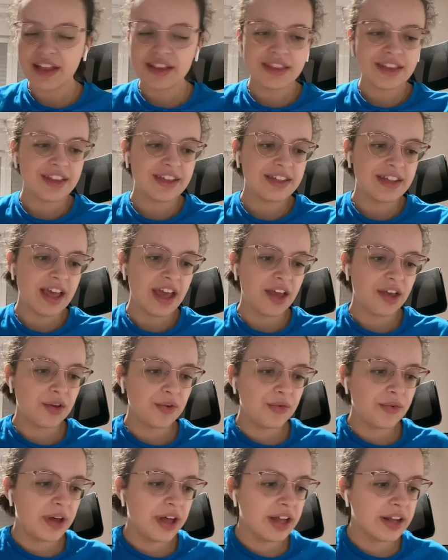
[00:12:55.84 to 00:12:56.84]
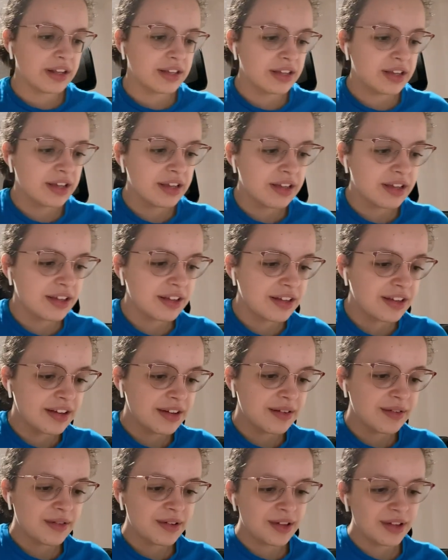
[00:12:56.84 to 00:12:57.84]
The second one,
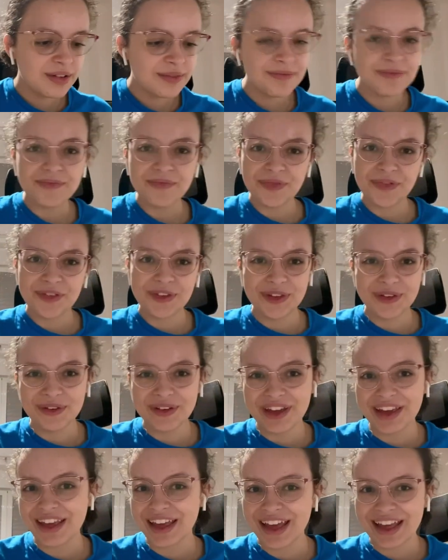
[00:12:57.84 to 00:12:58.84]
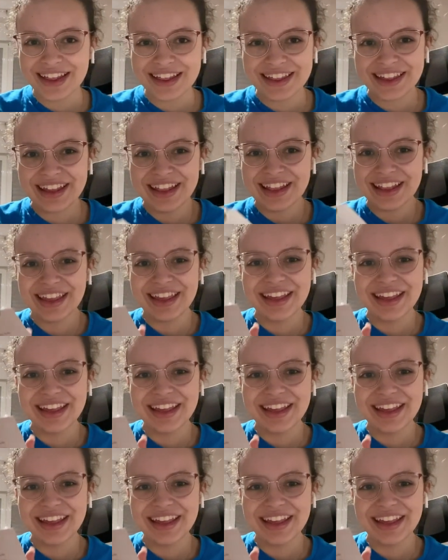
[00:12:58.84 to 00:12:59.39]
you can guess it.